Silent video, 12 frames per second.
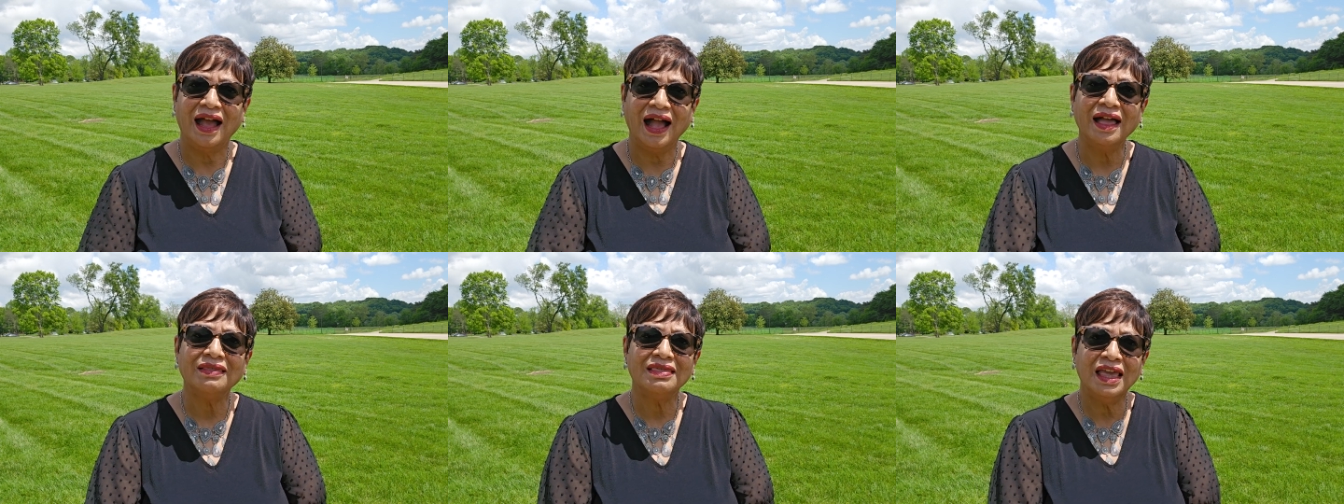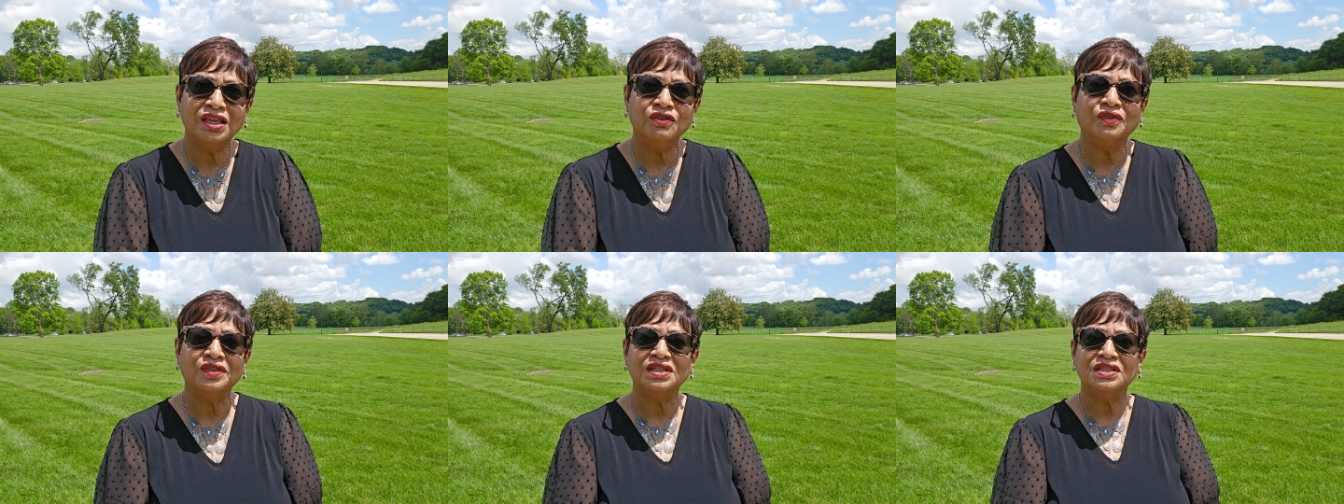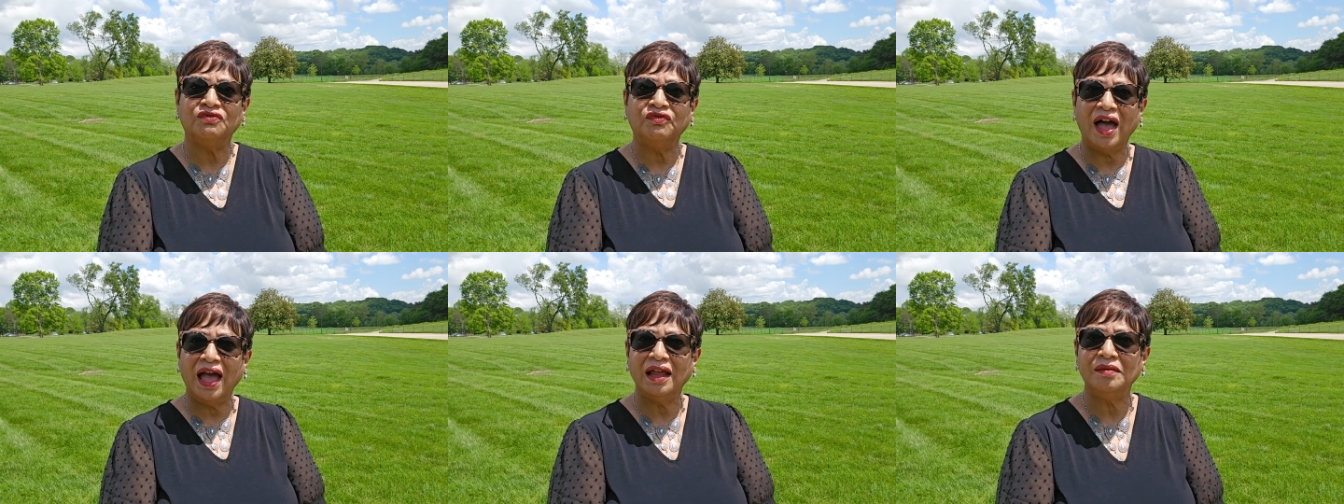I thank you for the
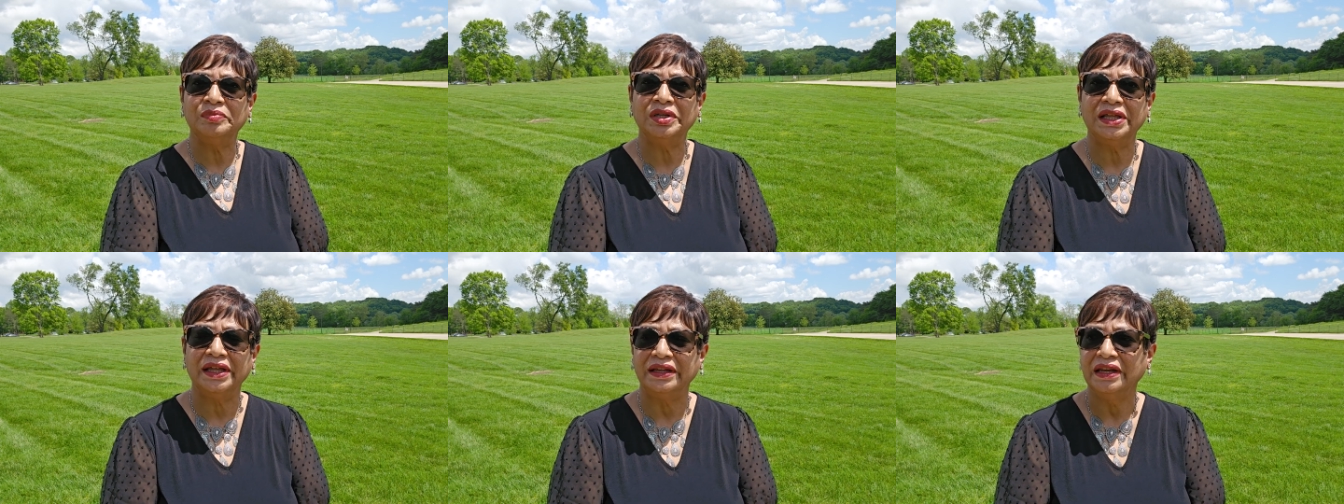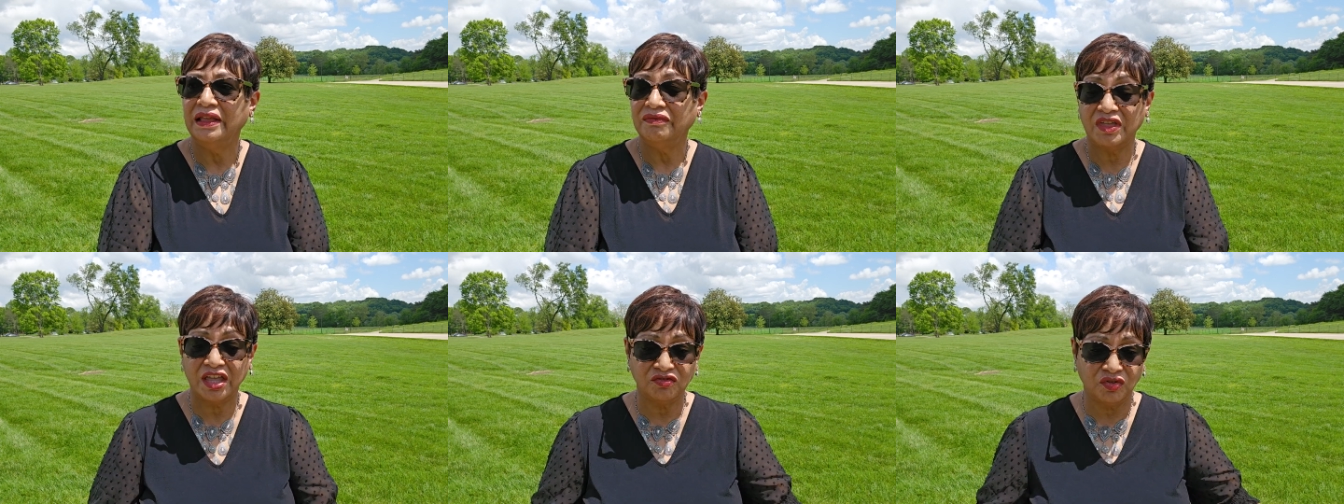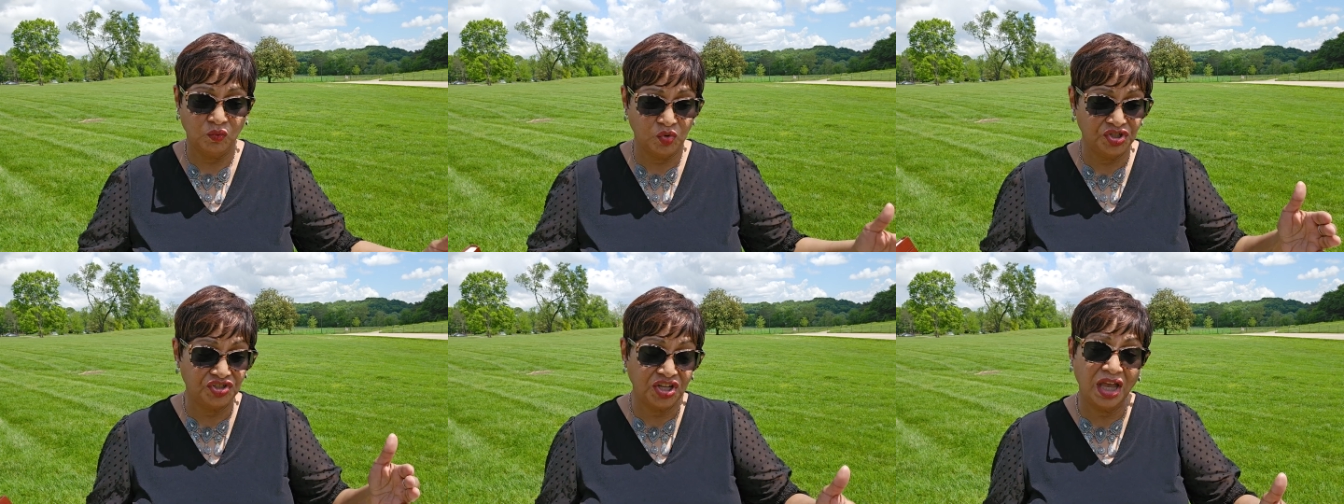divine blood that
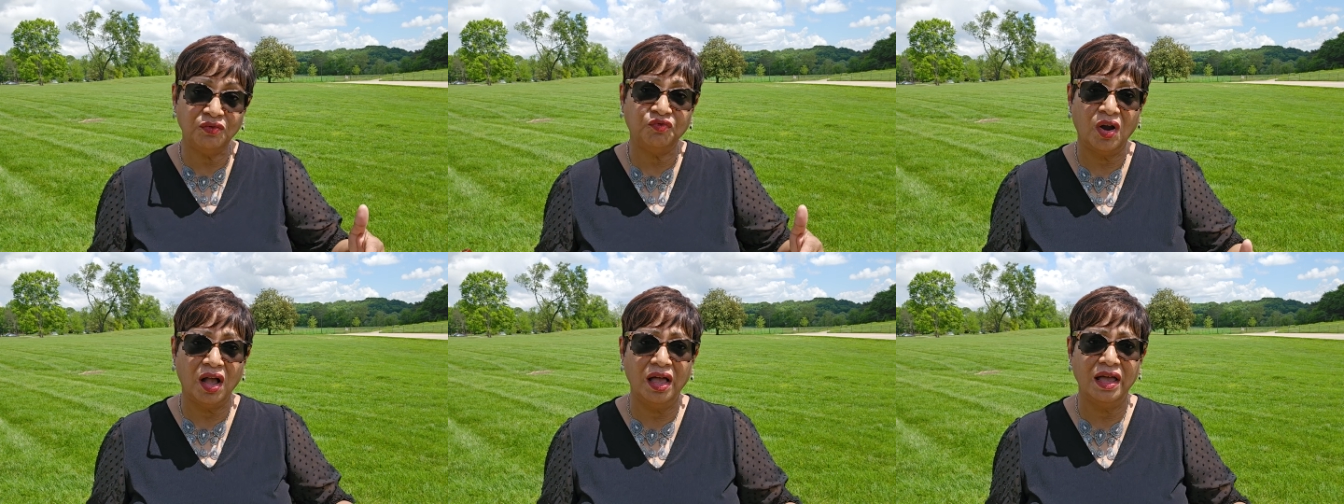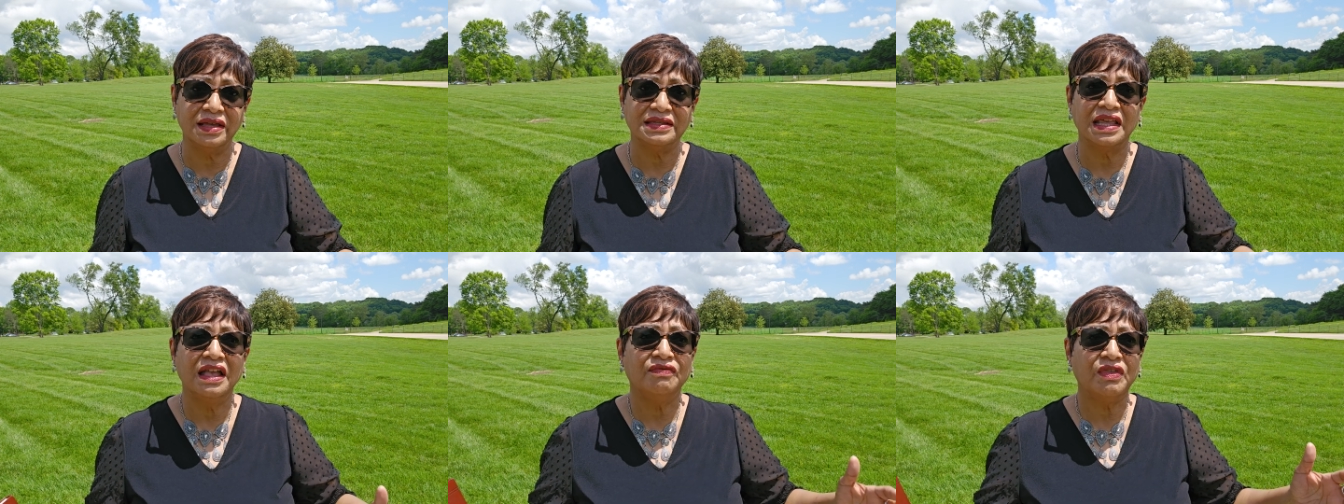was shed for us,